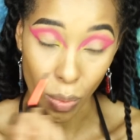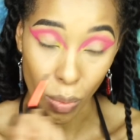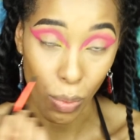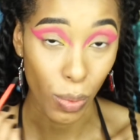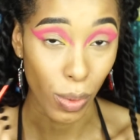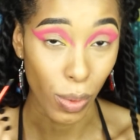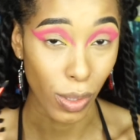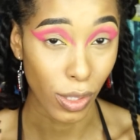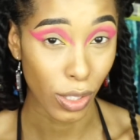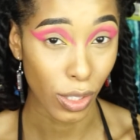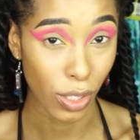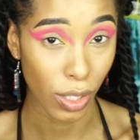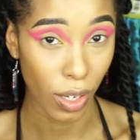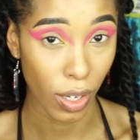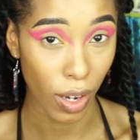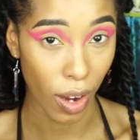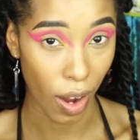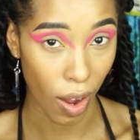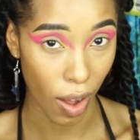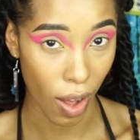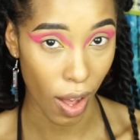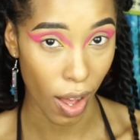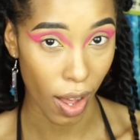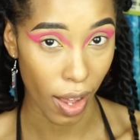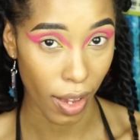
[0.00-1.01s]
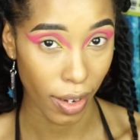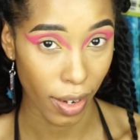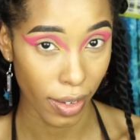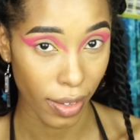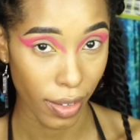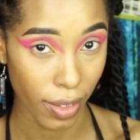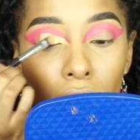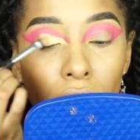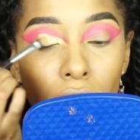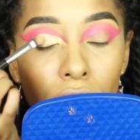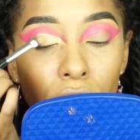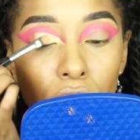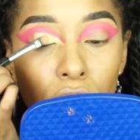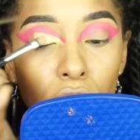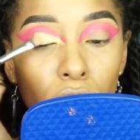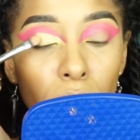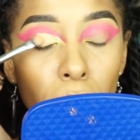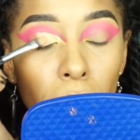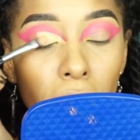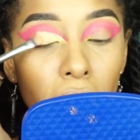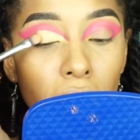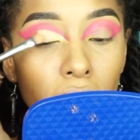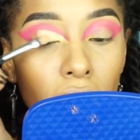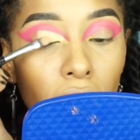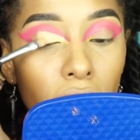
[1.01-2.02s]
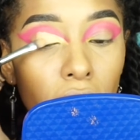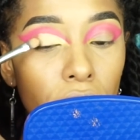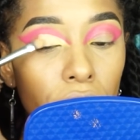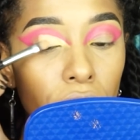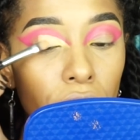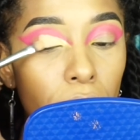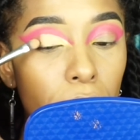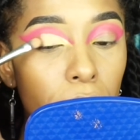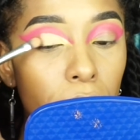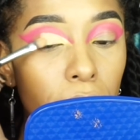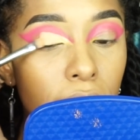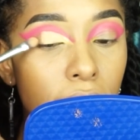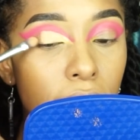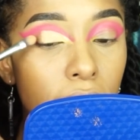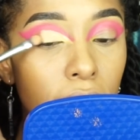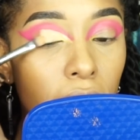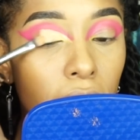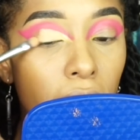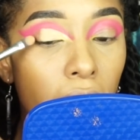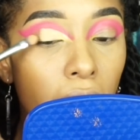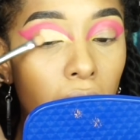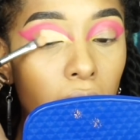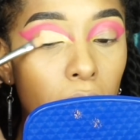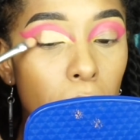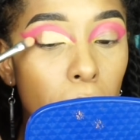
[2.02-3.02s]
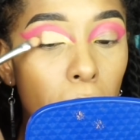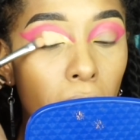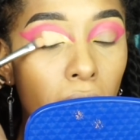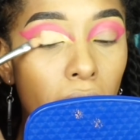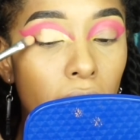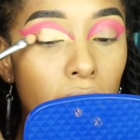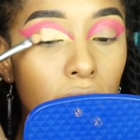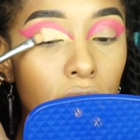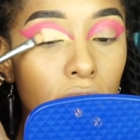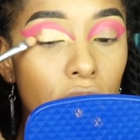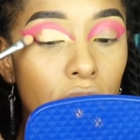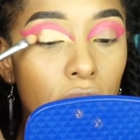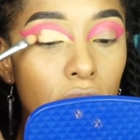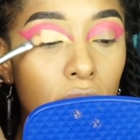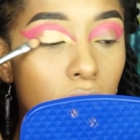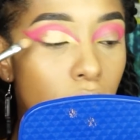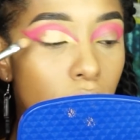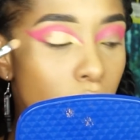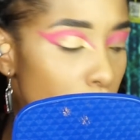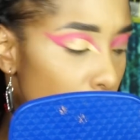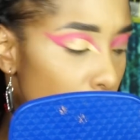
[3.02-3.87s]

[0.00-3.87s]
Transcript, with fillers: was gone. Assuming the forensic entomologist,